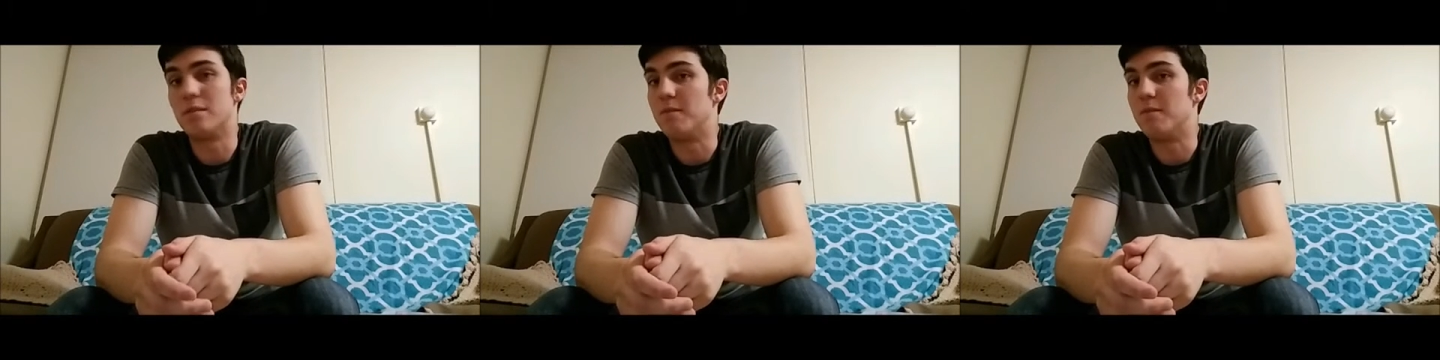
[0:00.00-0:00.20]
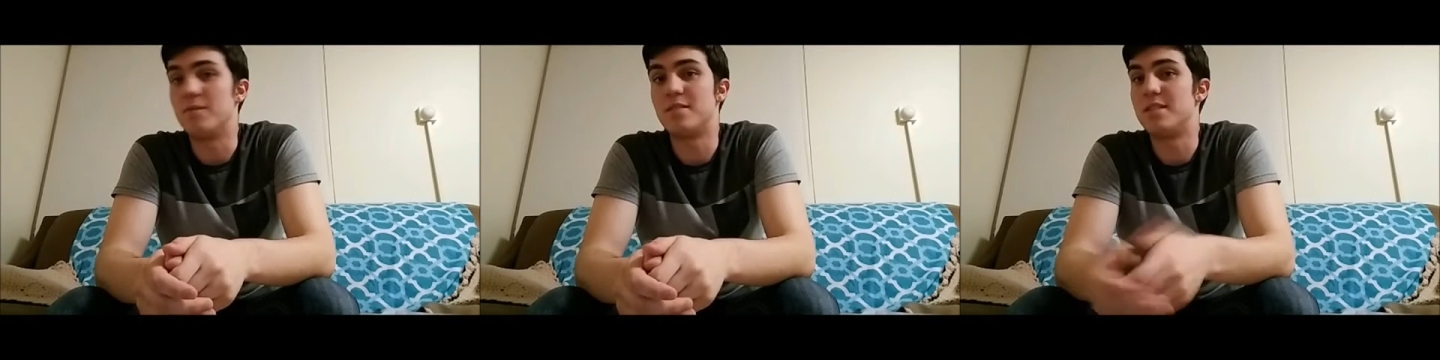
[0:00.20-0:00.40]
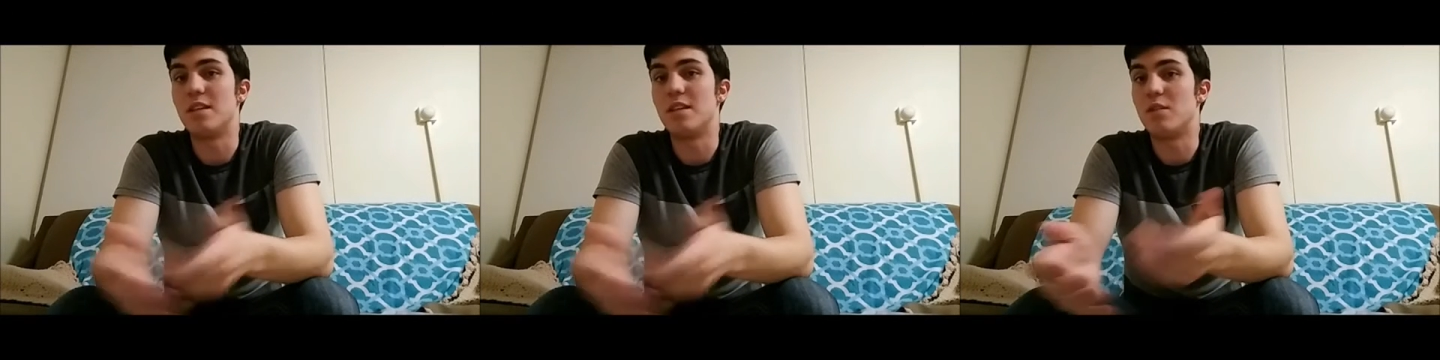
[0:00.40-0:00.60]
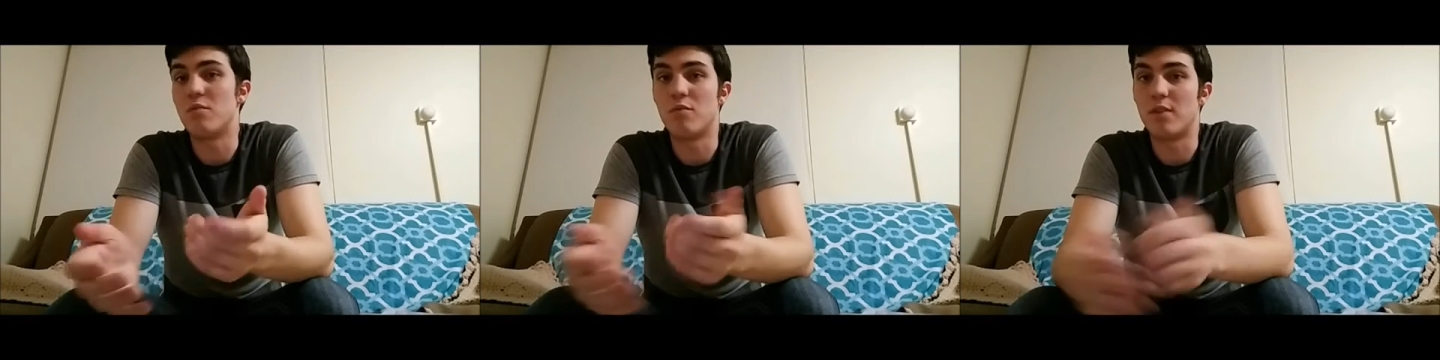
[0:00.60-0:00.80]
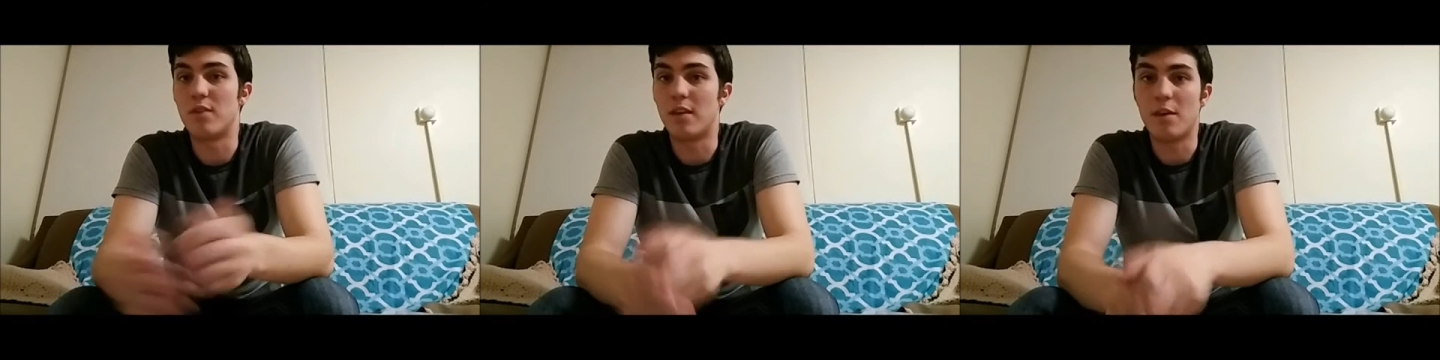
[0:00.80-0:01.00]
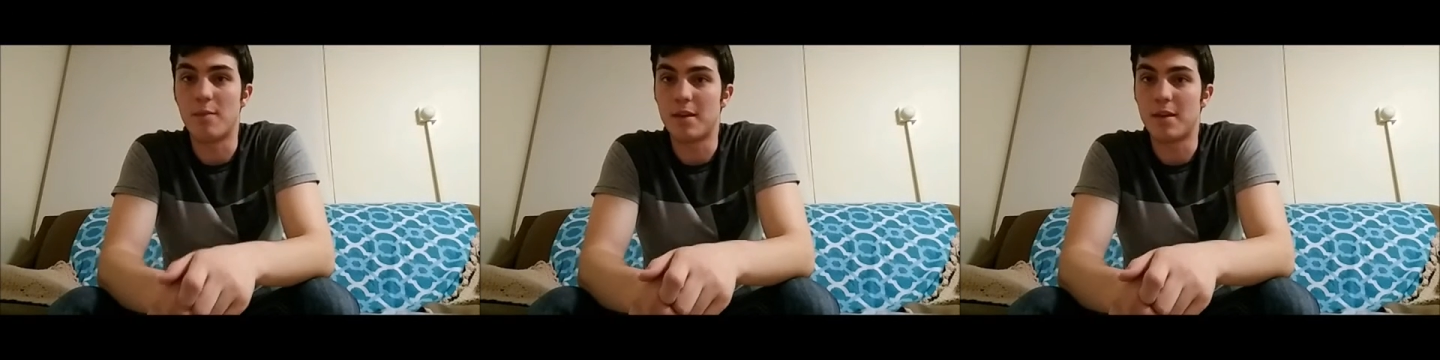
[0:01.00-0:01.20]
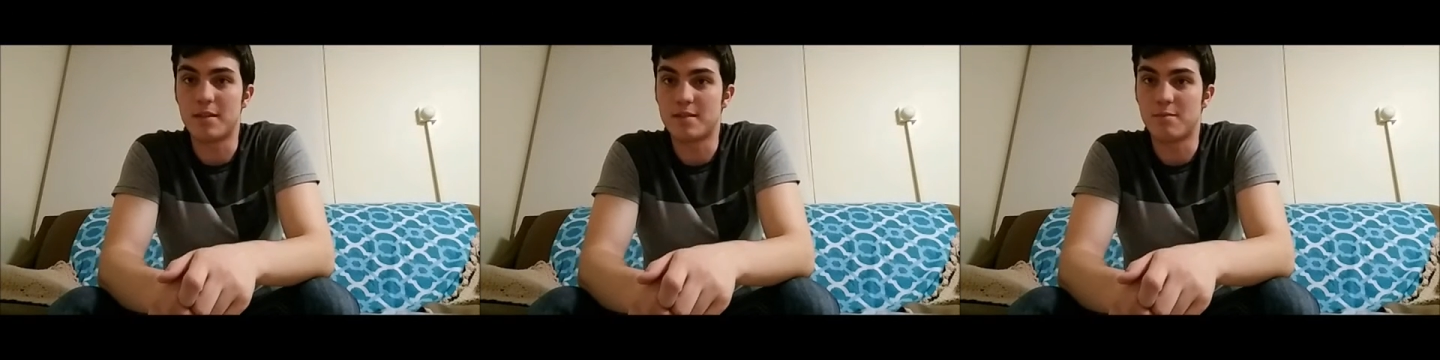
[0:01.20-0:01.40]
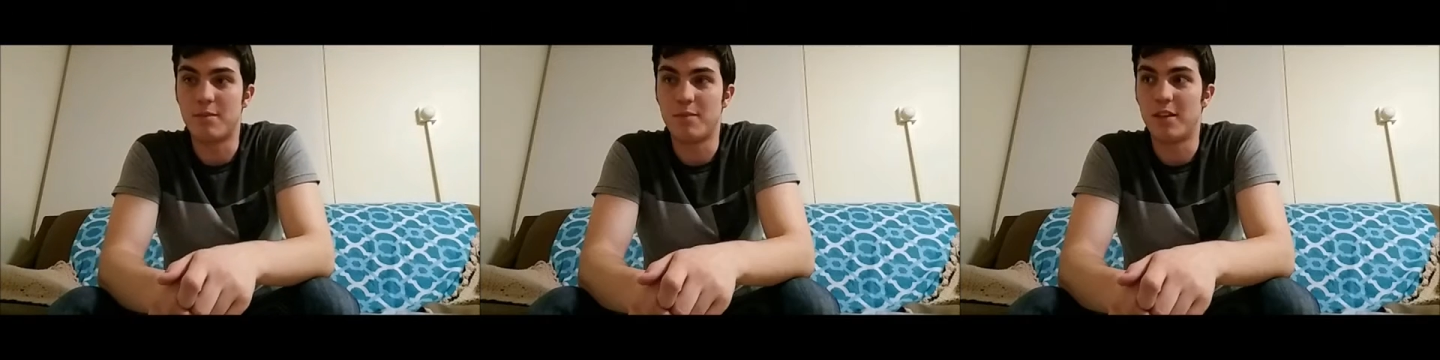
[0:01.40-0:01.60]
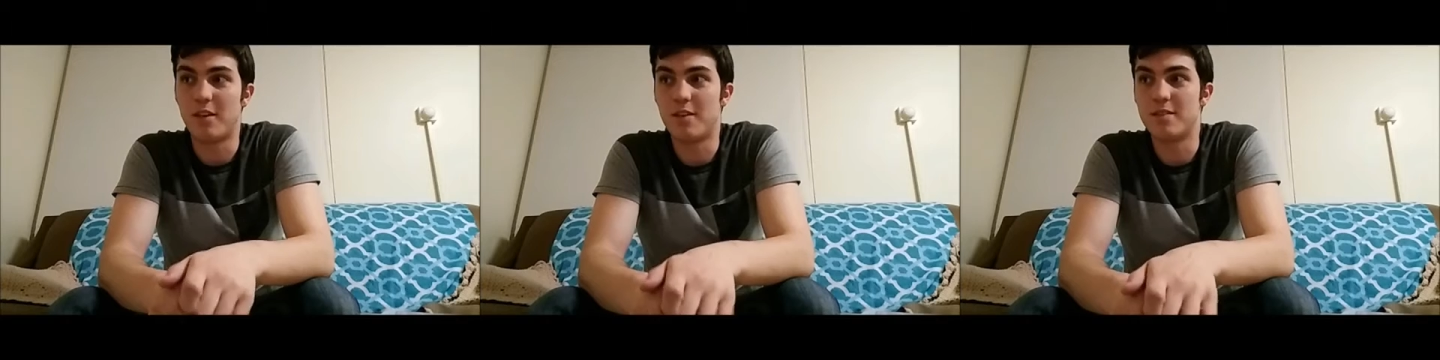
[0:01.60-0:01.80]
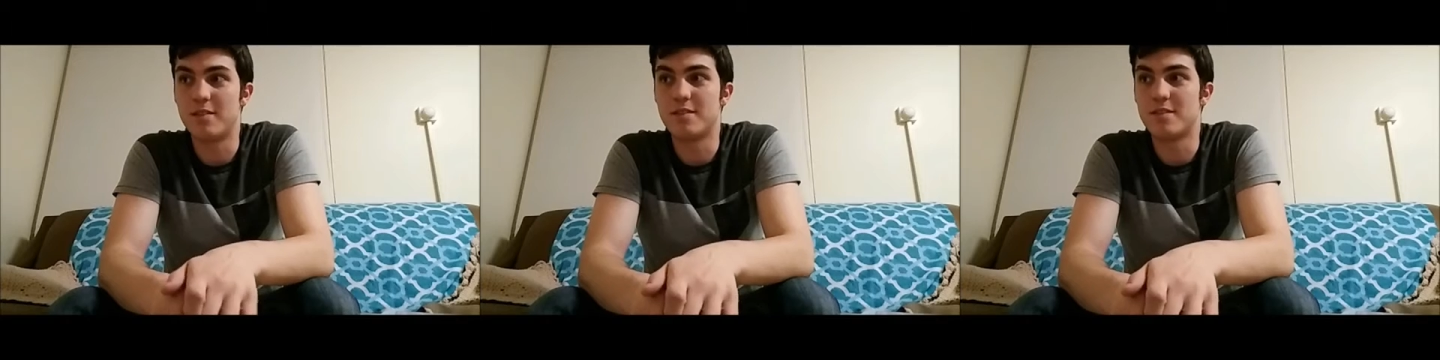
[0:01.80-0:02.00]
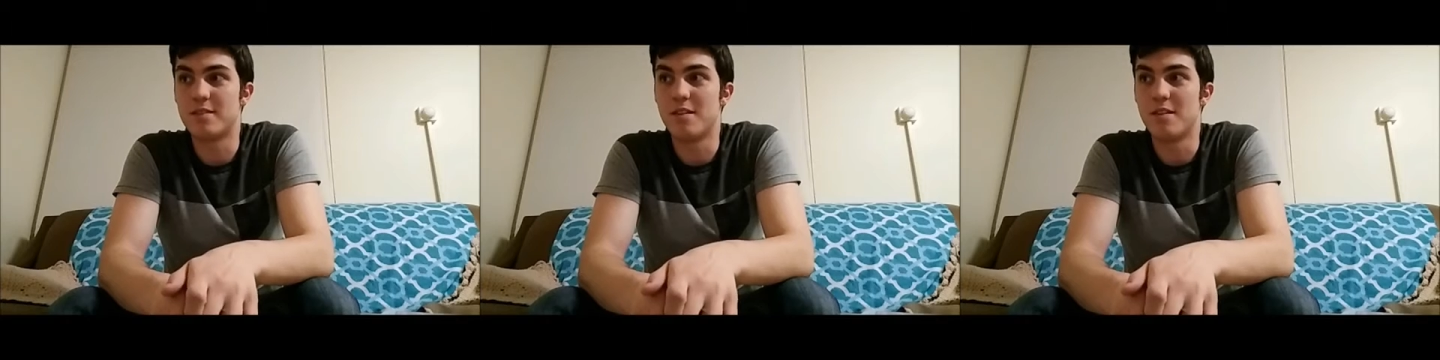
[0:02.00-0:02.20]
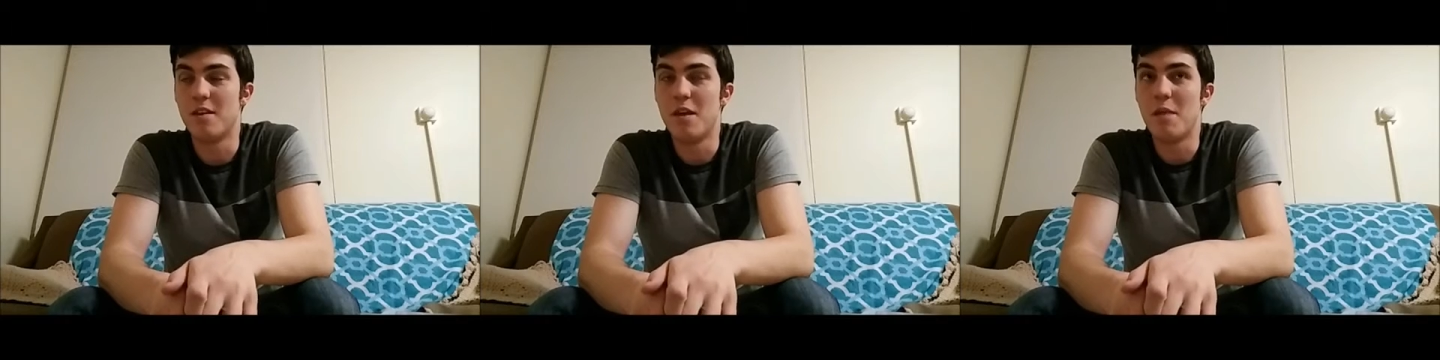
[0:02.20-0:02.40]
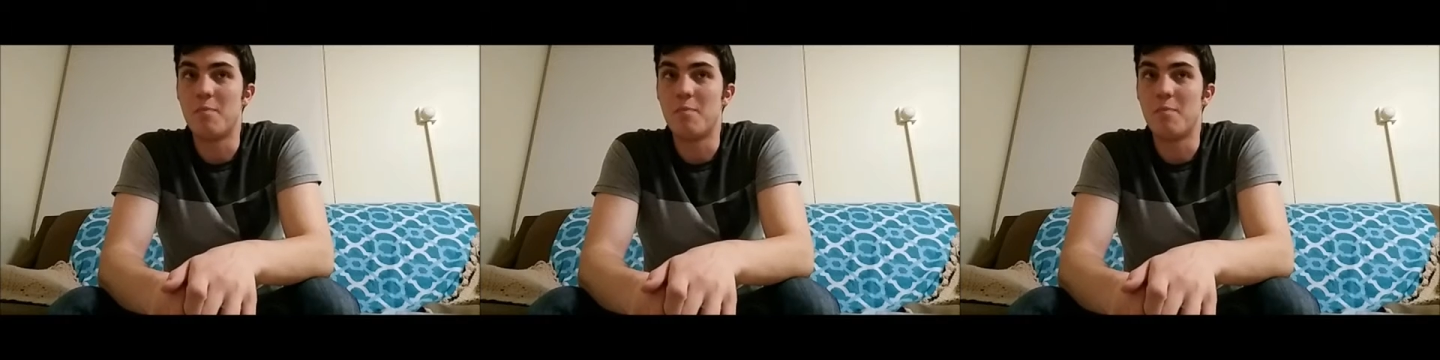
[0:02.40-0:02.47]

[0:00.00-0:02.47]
to see through the gimmicks because